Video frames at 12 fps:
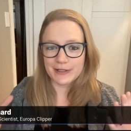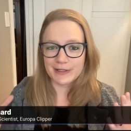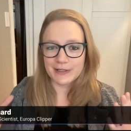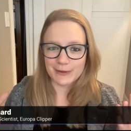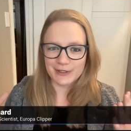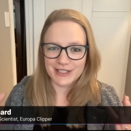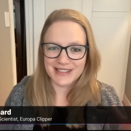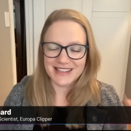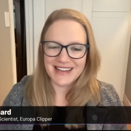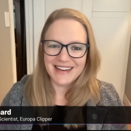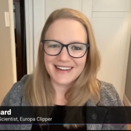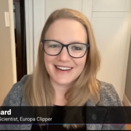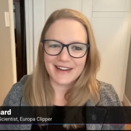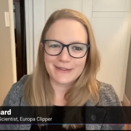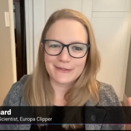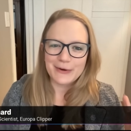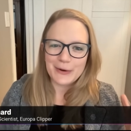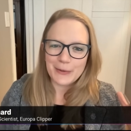and so just kind
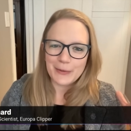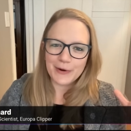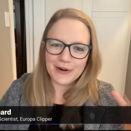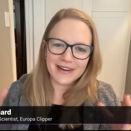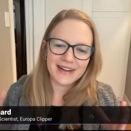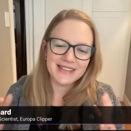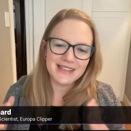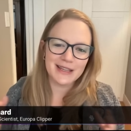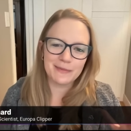of organizing